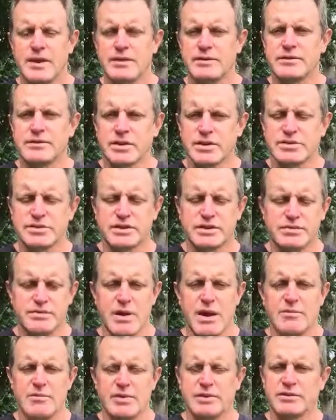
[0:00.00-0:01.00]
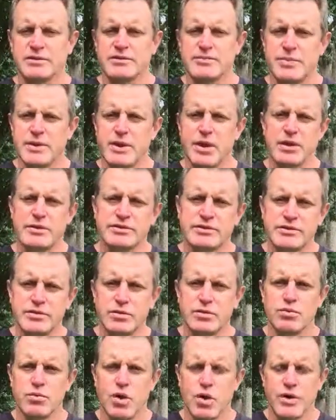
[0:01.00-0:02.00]
It's not just about business, but I
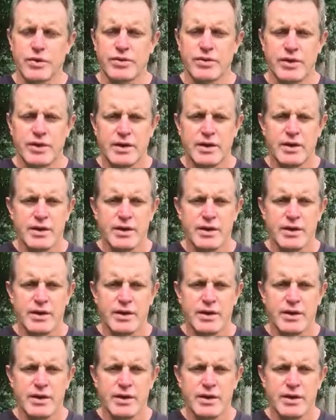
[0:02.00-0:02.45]
still want